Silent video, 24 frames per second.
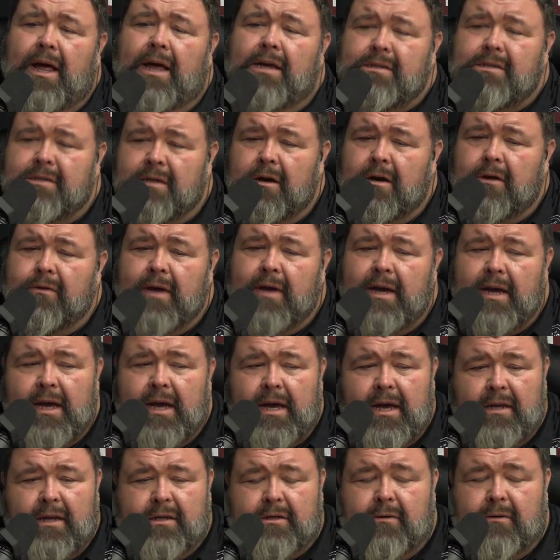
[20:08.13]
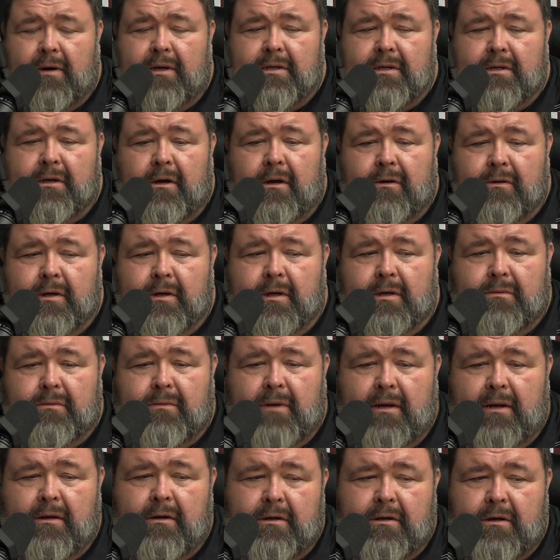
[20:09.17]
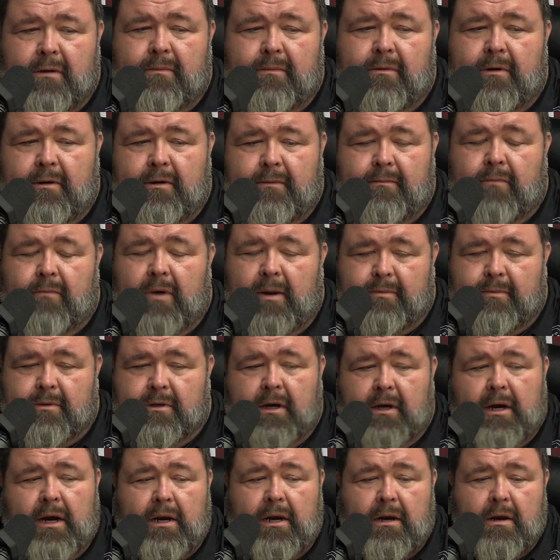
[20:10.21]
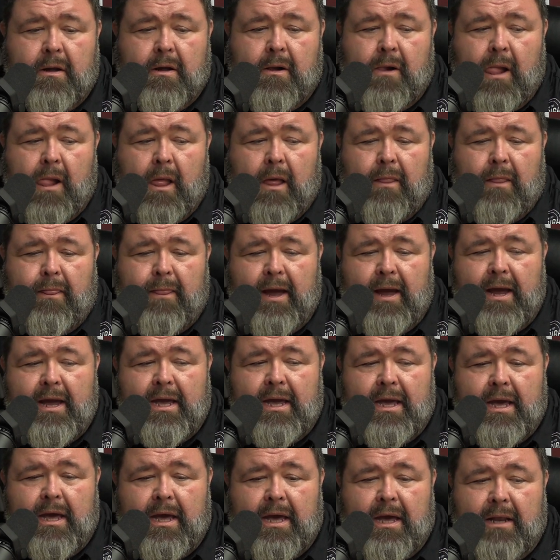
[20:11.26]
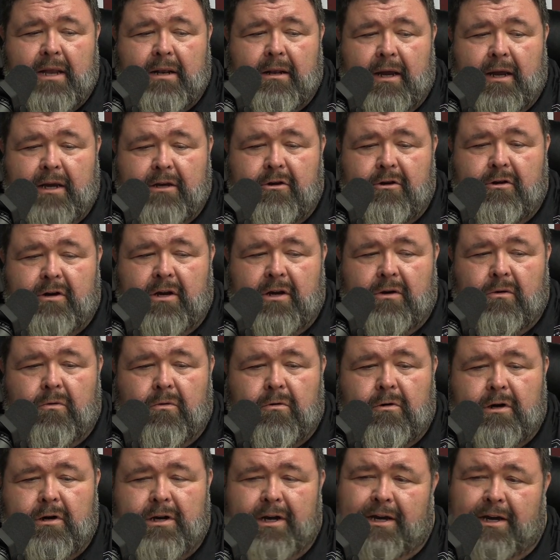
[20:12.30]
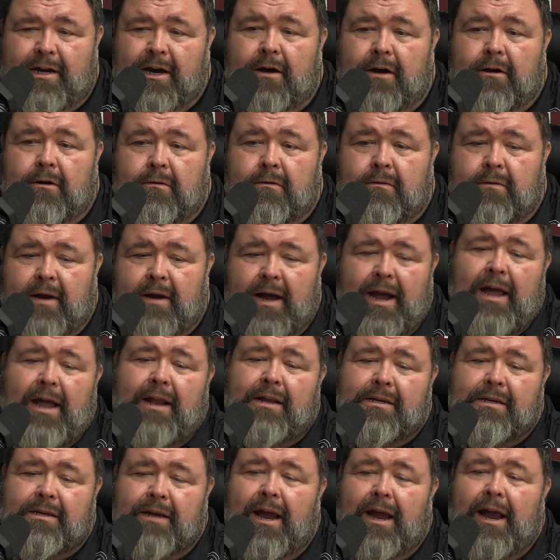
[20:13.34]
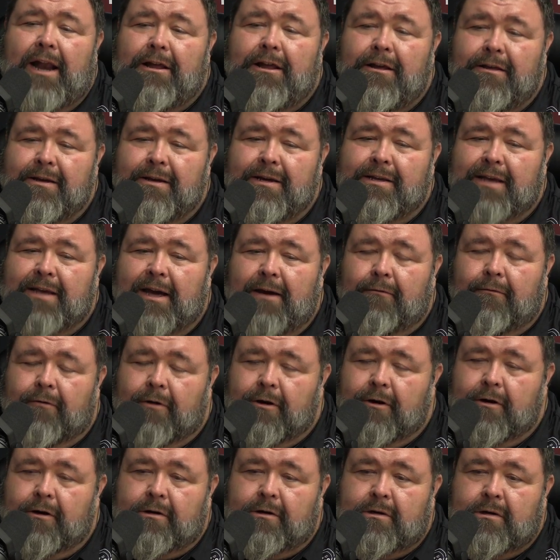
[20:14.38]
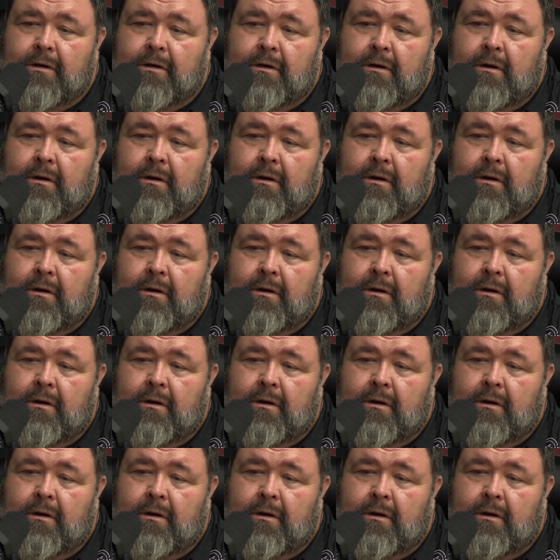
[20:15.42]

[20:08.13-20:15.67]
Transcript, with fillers: I saw they had, so I saw this when I looked up on their website. They had like you can order to go. Now, how does how do you think that works?